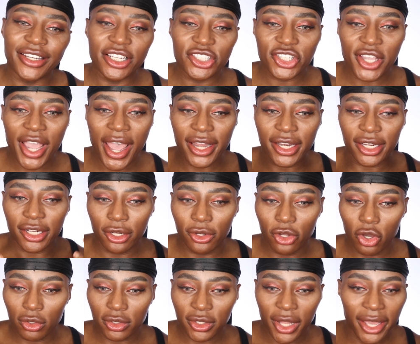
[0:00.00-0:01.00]
I literally added a
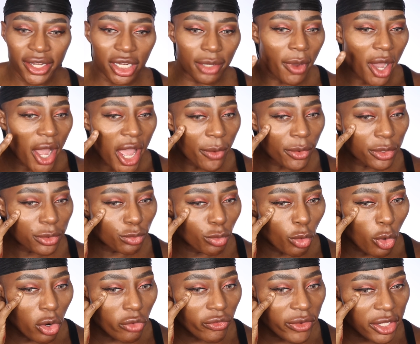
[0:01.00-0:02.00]
little liner. My eye was
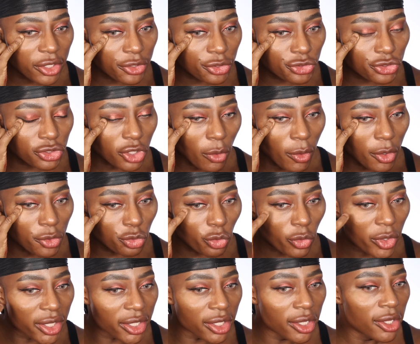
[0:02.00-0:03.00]
watering, it's so
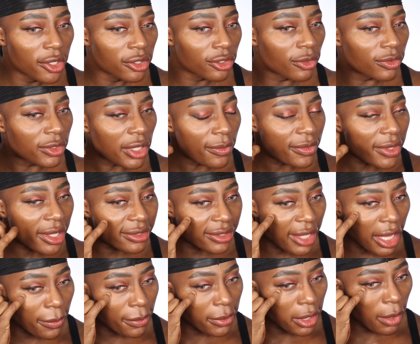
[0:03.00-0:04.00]
annoying. Sometimes that
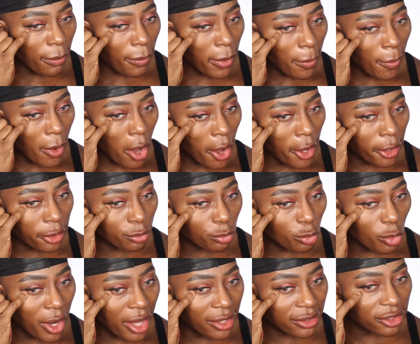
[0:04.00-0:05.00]
tape can make my eyes
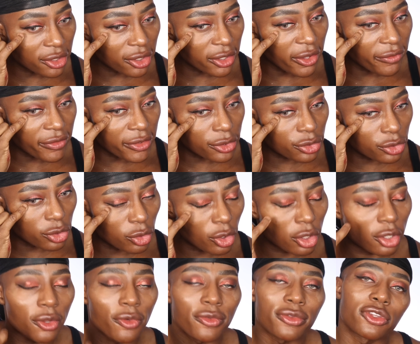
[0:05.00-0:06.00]
water. I think a bit too
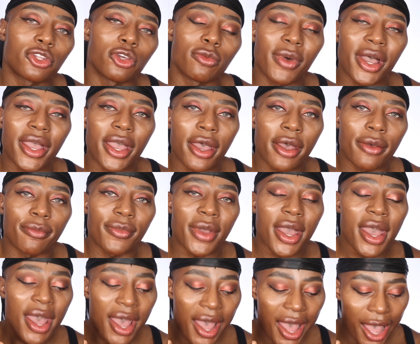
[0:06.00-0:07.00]
close to my
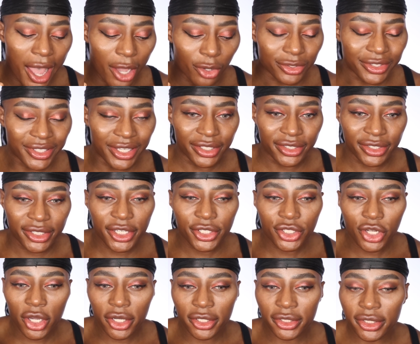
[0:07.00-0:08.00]
outer tear
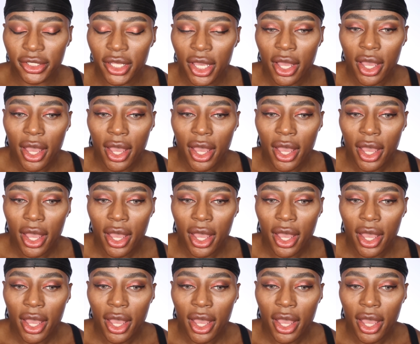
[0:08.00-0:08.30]
duct.